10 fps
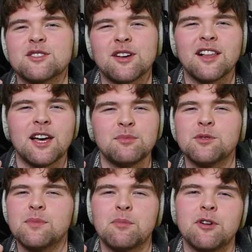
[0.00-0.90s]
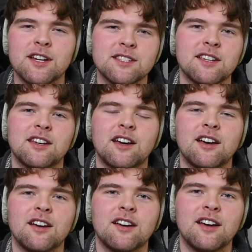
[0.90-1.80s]
that'll help you memorize it
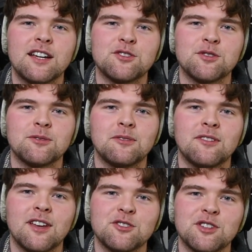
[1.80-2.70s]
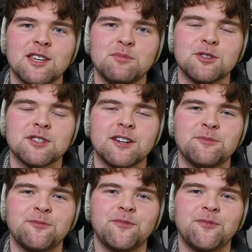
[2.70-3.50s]
as you keep using it.